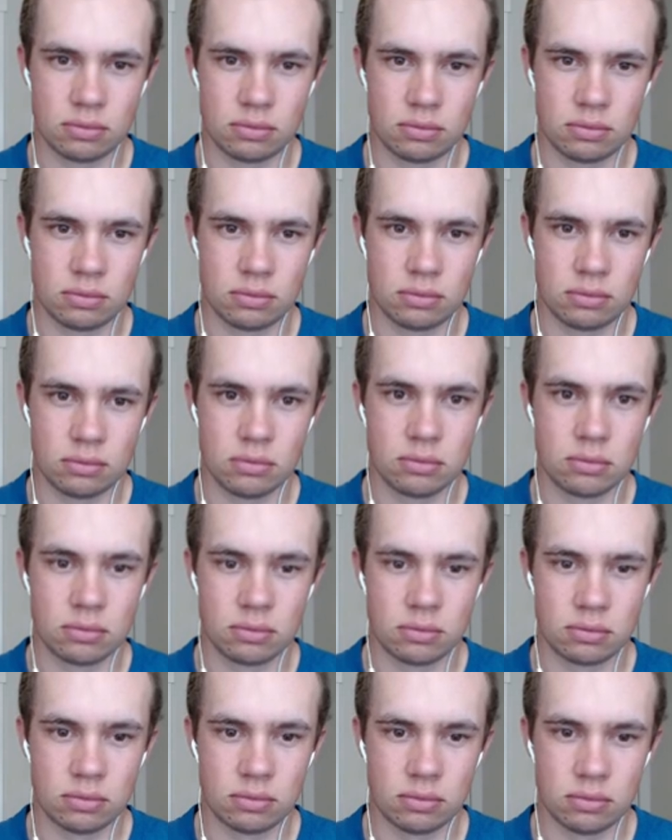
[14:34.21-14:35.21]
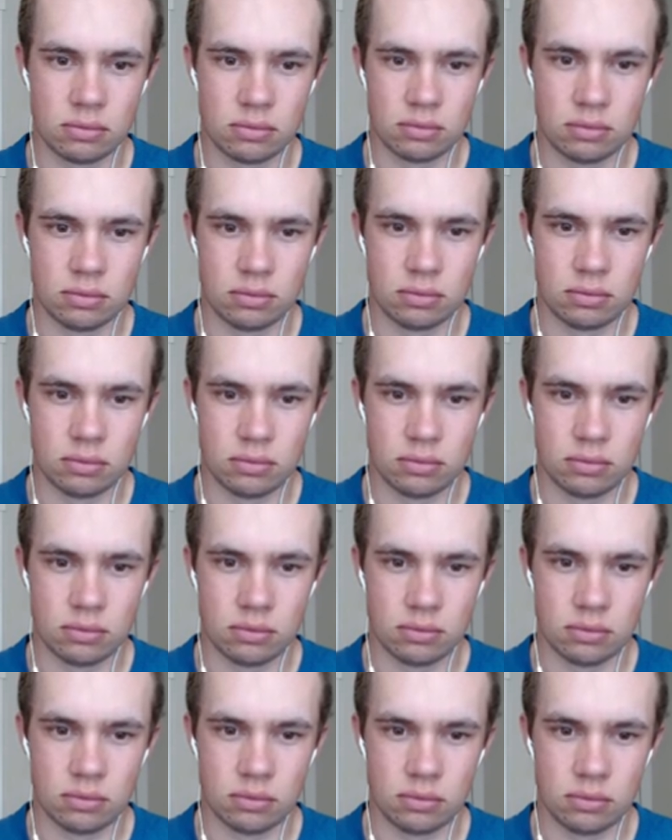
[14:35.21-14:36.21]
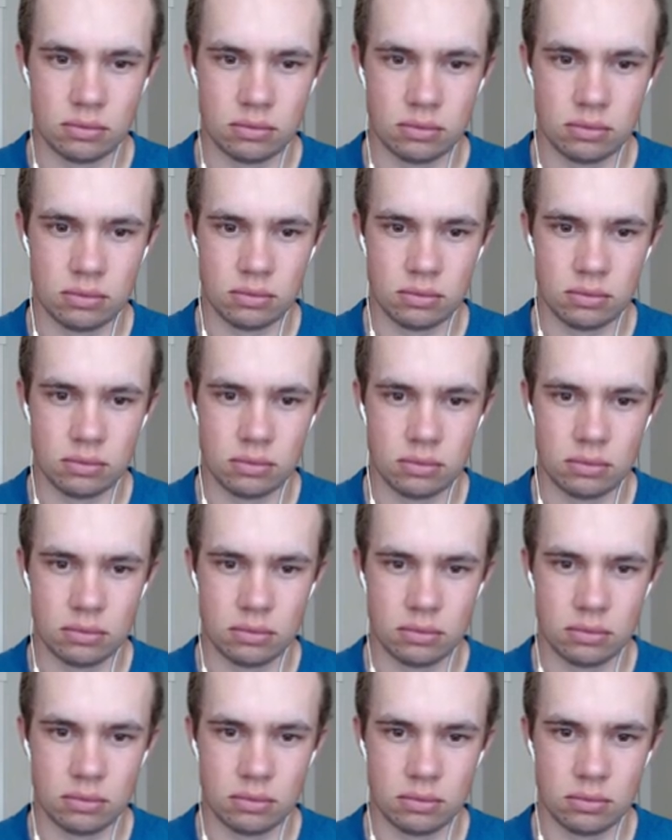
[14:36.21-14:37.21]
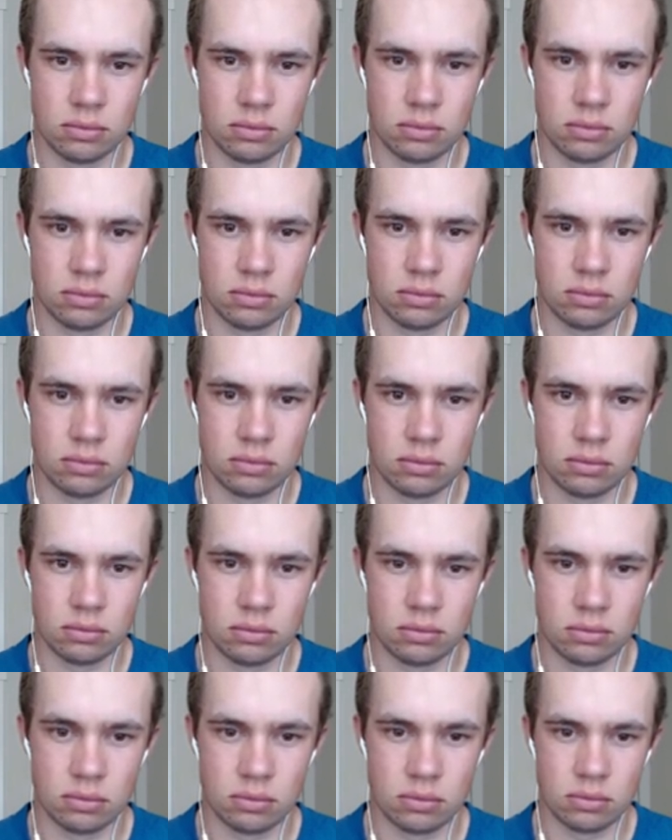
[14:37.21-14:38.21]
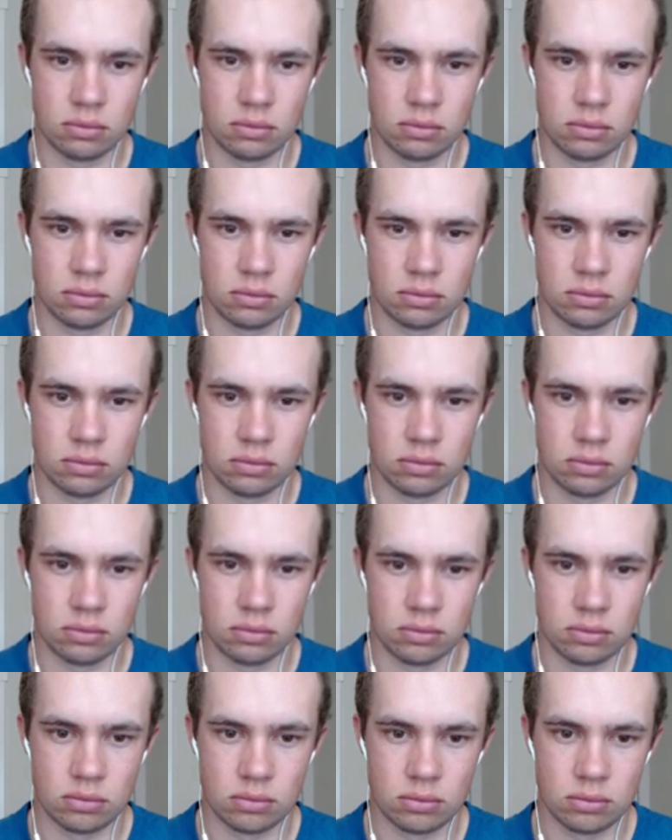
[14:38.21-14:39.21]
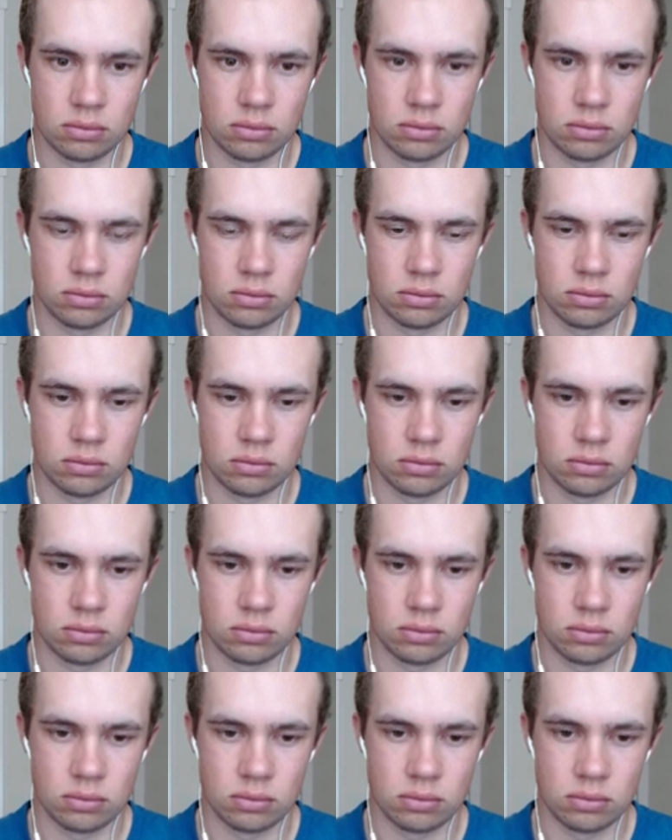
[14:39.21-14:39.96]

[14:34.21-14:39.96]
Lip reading: (not speaking)